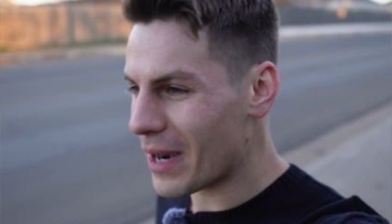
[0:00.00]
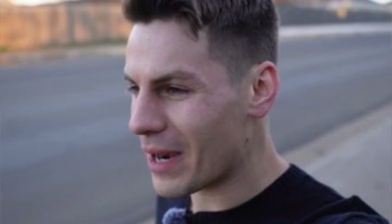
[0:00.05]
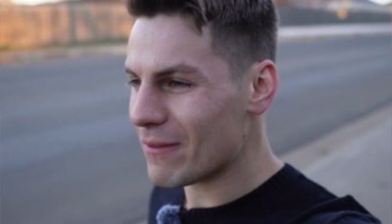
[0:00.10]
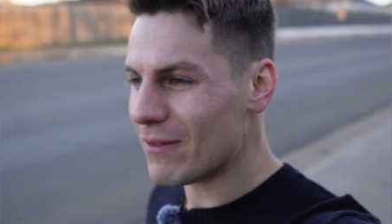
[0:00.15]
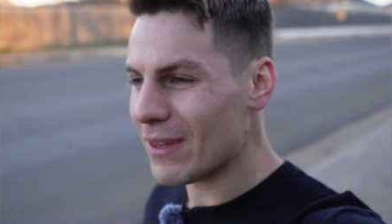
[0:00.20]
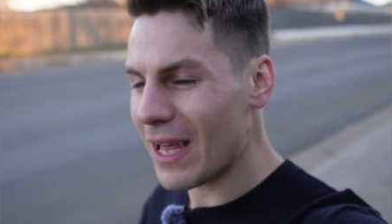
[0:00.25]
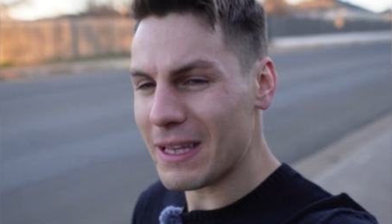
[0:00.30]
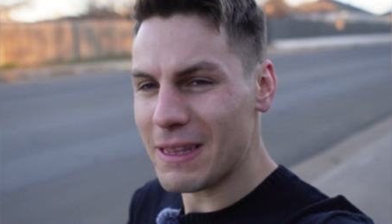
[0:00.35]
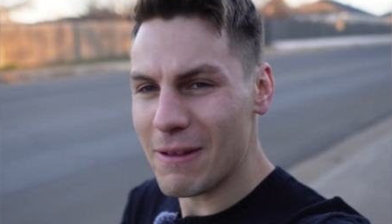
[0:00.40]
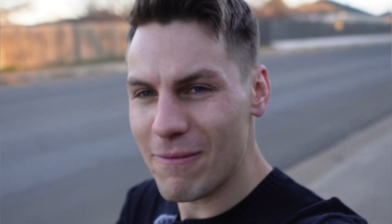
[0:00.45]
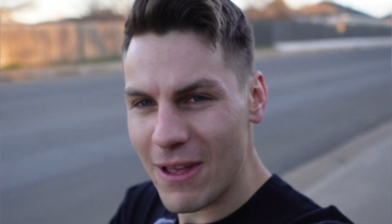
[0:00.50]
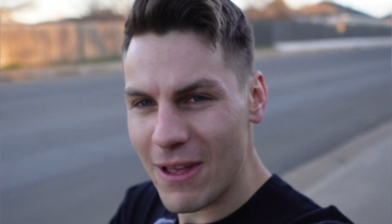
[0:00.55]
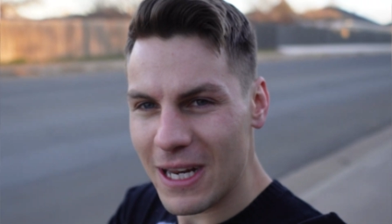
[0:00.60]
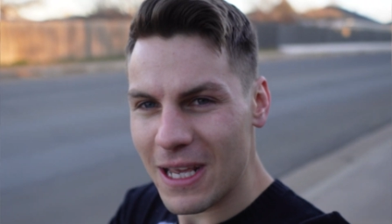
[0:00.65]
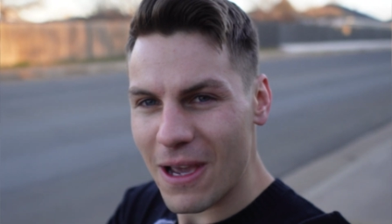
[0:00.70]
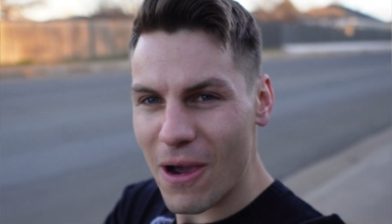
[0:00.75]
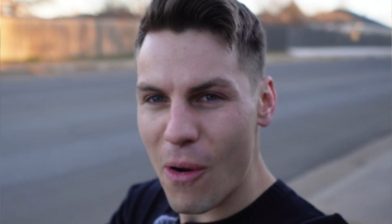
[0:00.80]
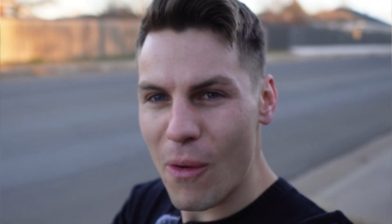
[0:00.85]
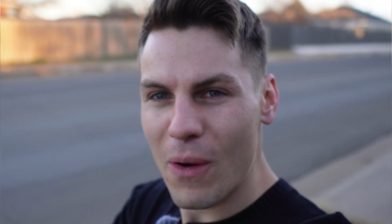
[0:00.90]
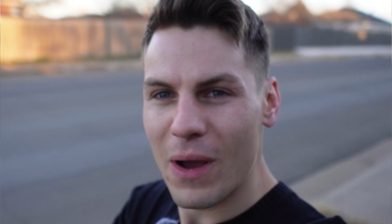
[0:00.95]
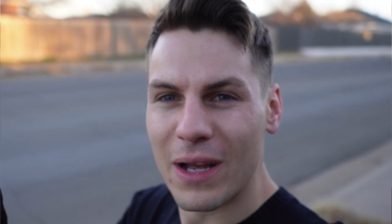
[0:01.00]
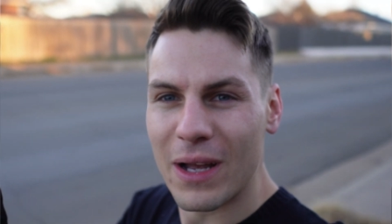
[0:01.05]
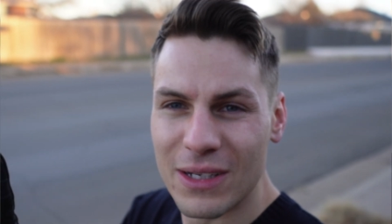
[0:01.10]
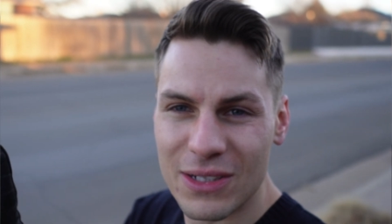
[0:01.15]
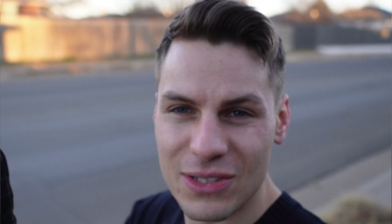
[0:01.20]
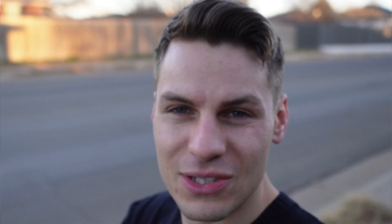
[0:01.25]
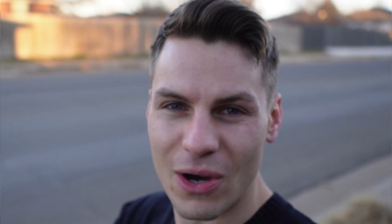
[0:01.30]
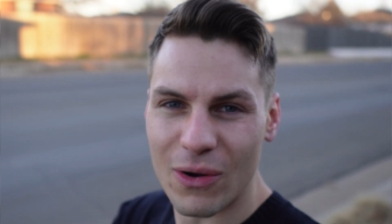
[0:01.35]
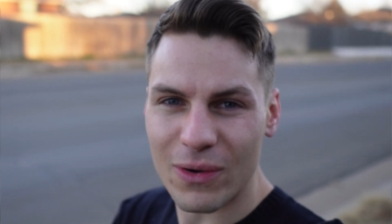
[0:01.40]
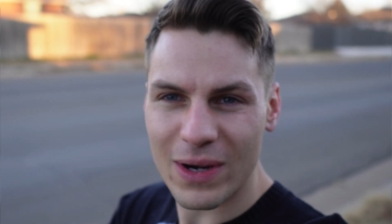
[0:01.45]
But if you like the video,
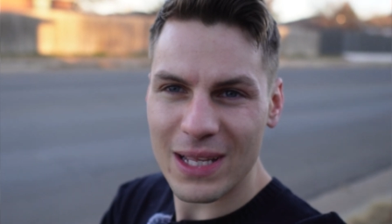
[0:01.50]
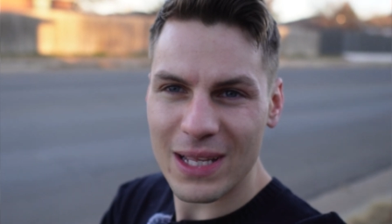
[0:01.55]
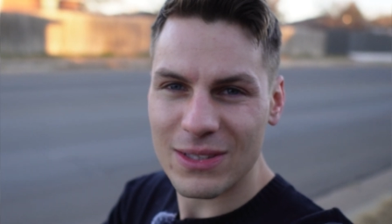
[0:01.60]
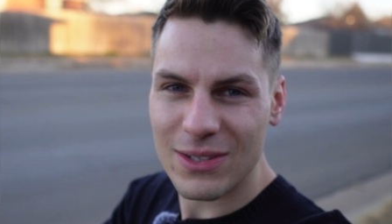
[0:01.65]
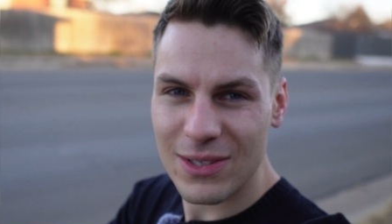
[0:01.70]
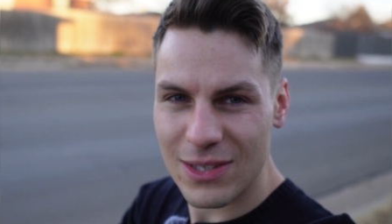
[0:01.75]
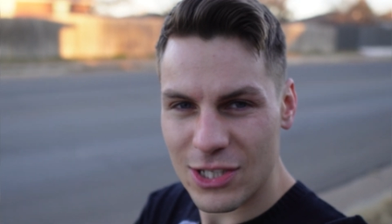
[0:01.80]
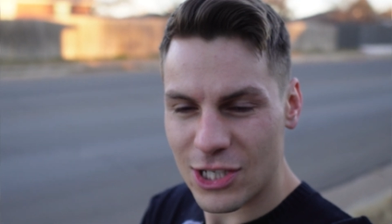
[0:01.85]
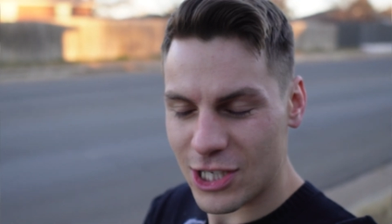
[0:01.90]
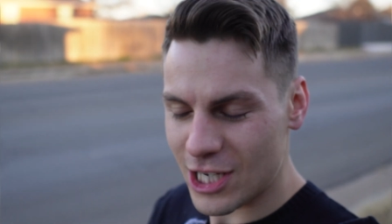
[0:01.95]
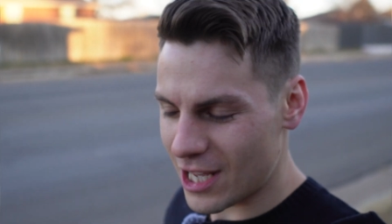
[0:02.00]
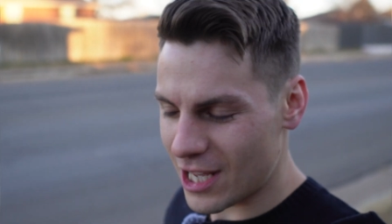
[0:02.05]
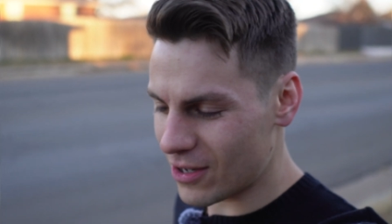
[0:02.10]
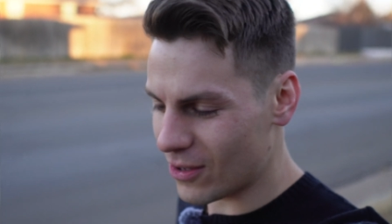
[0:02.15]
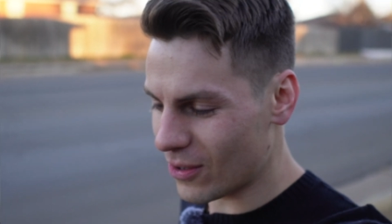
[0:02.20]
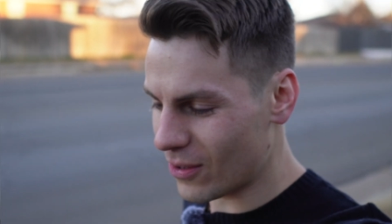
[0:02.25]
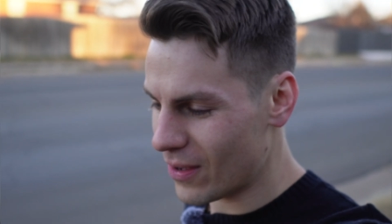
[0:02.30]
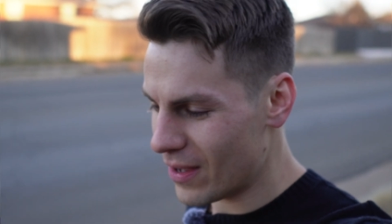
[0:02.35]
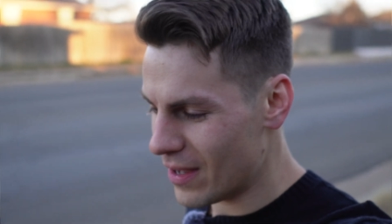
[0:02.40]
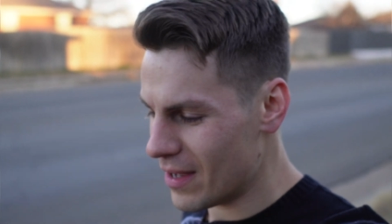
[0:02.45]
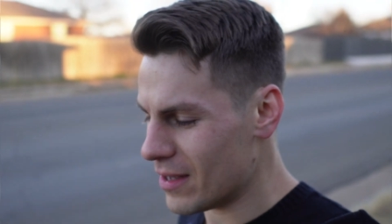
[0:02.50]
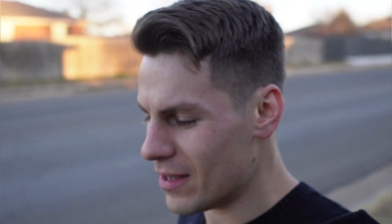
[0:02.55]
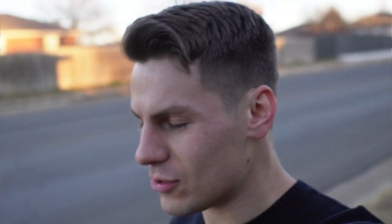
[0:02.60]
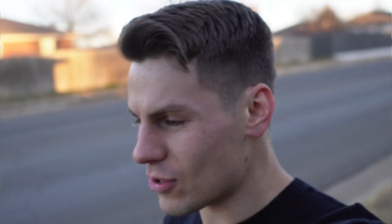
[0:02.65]
donate to the channel,